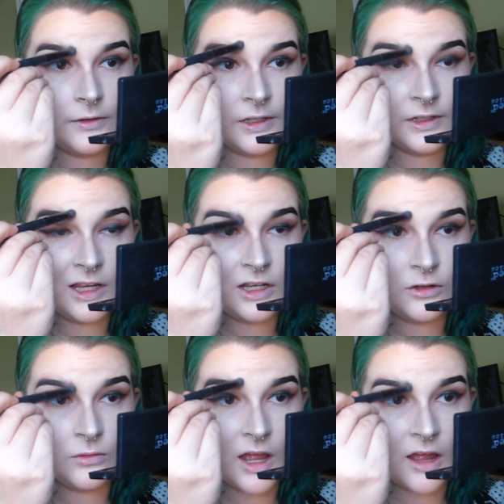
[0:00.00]
since I
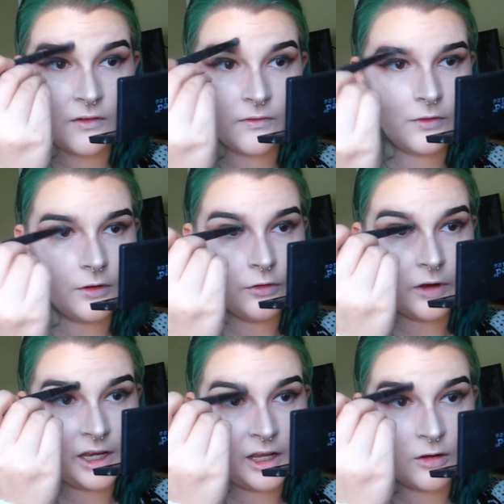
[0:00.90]
do have the
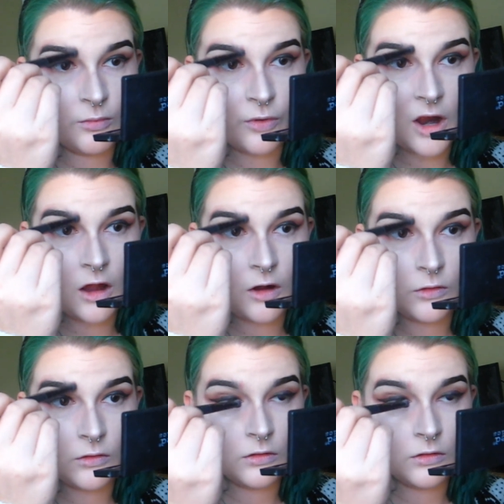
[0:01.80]
gradient brow.